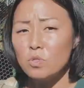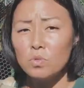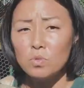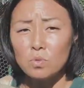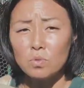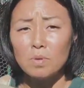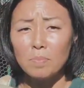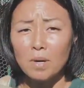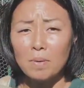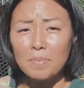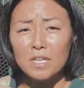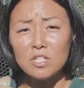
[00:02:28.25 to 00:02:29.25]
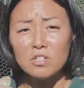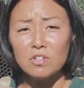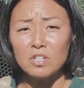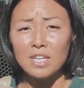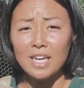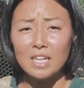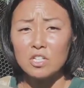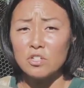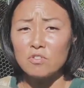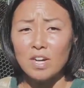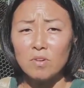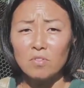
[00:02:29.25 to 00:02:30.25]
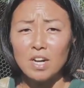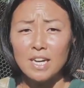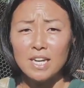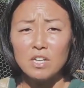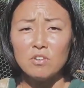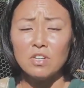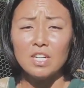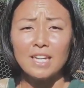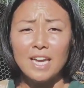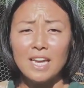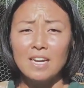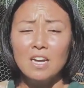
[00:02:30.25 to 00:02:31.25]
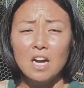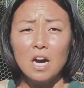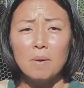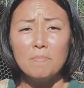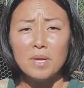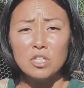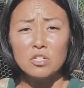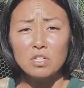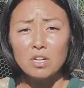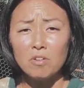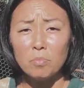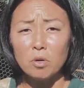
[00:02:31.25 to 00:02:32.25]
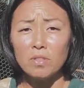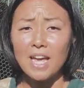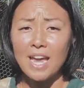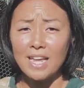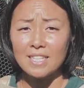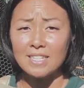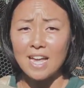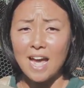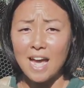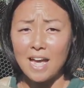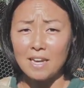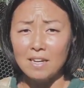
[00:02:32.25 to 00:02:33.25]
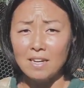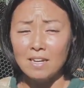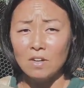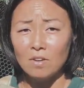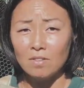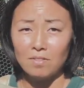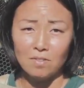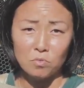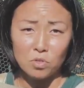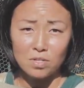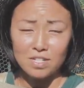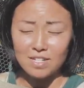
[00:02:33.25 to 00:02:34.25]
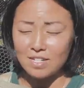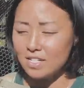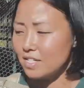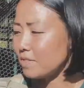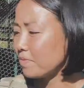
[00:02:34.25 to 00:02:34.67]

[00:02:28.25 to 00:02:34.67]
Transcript: Dual purpose, you could get straight run, and you could get a mixture of both hens and roosters.